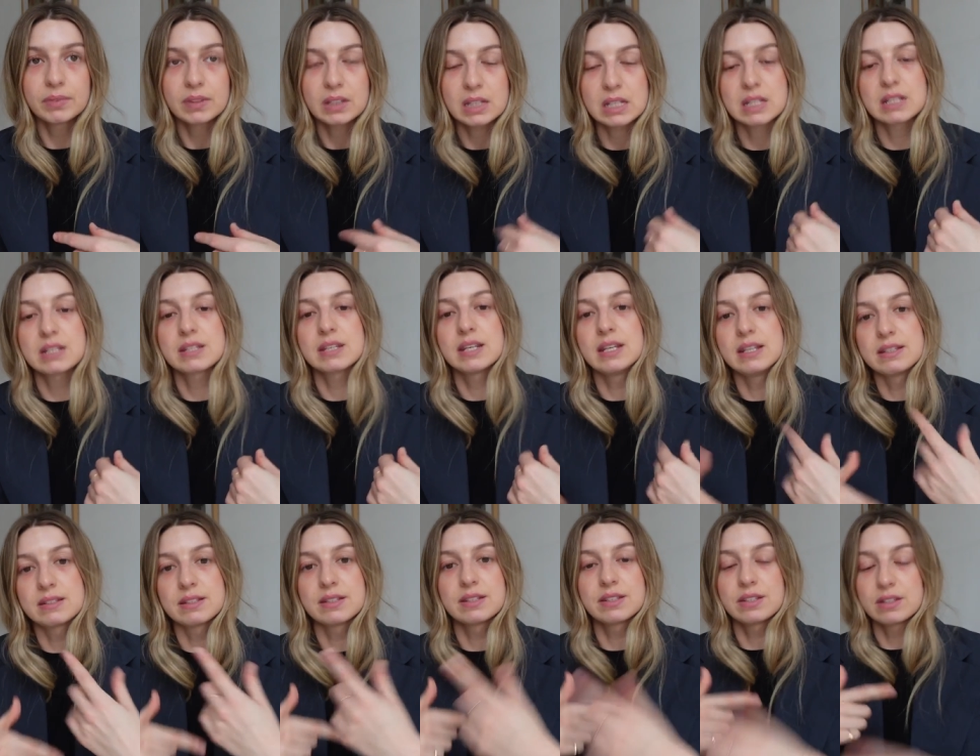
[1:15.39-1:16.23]
the
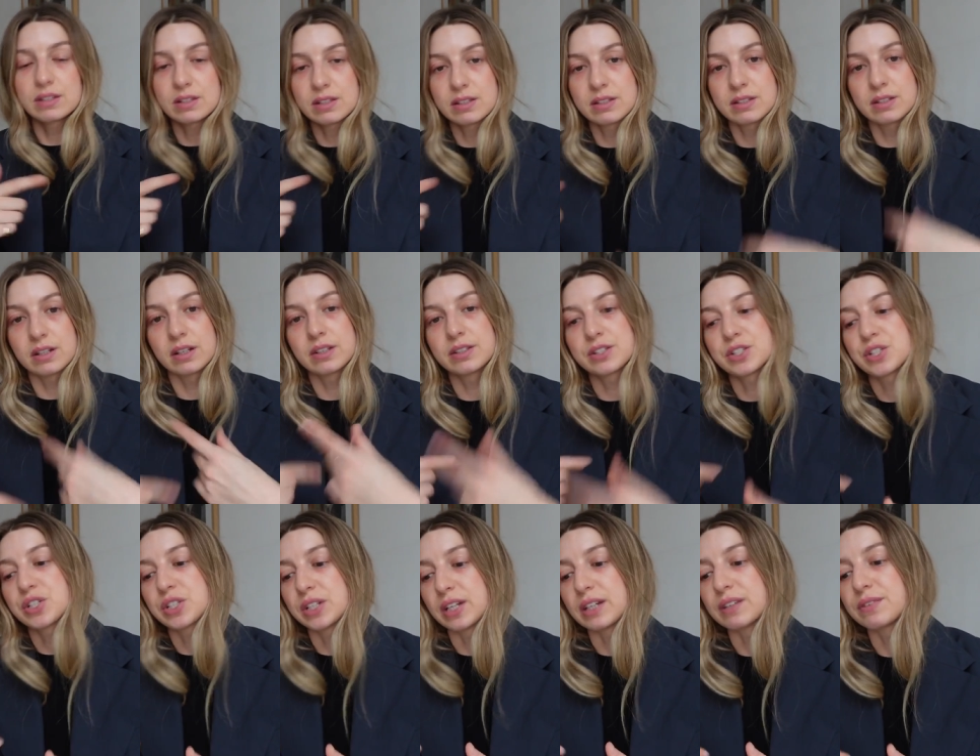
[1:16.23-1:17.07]
seasons start to
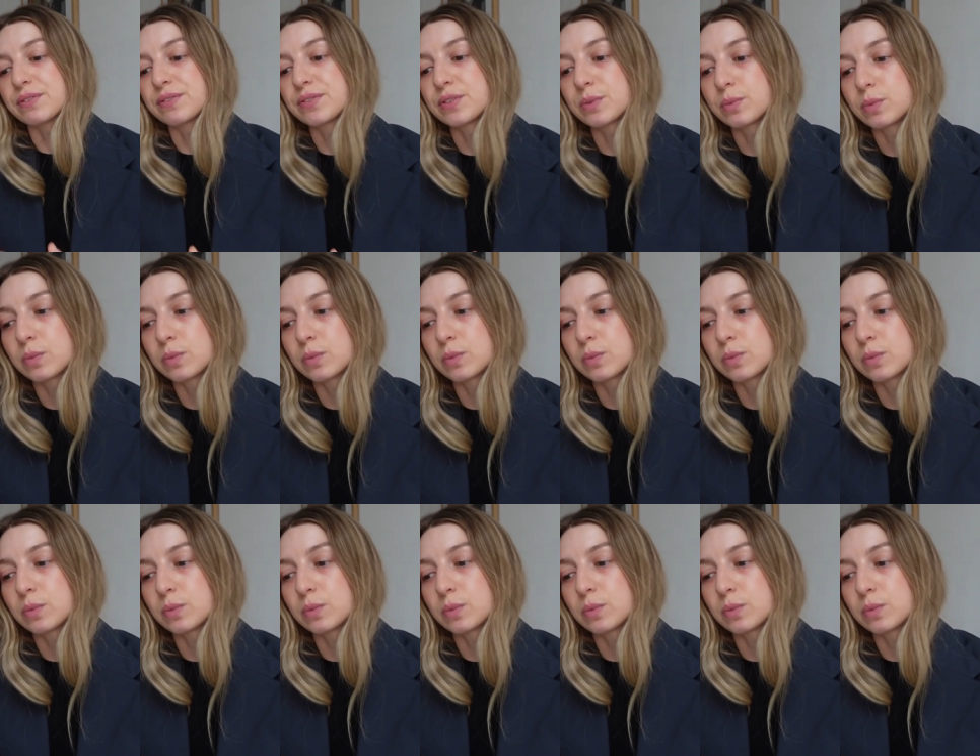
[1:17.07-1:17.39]
shift,